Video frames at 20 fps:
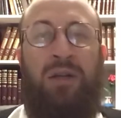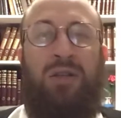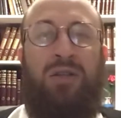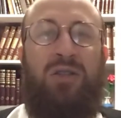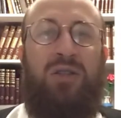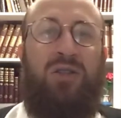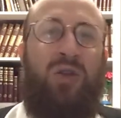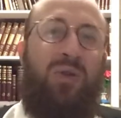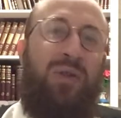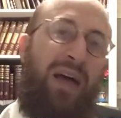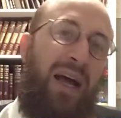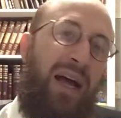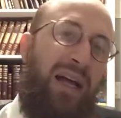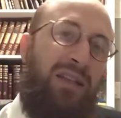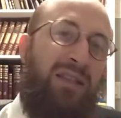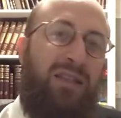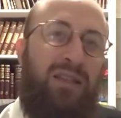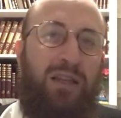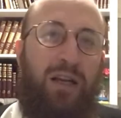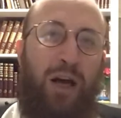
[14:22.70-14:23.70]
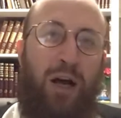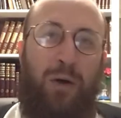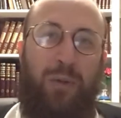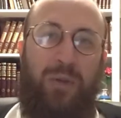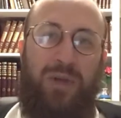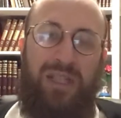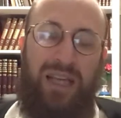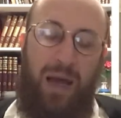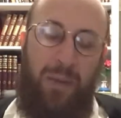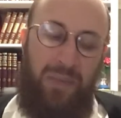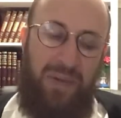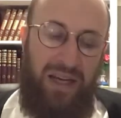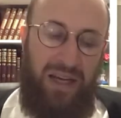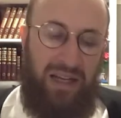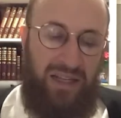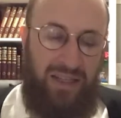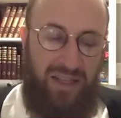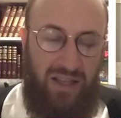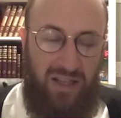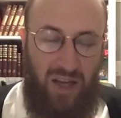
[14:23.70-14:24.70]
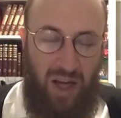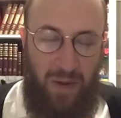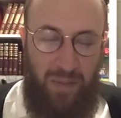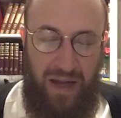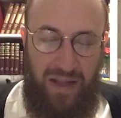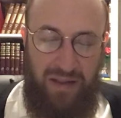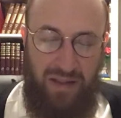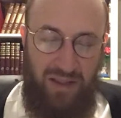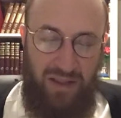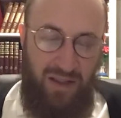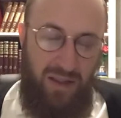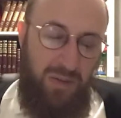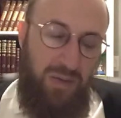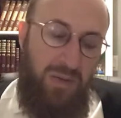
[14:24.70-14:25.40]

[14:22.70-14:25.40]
So that's what's happening in Saddam. And there's a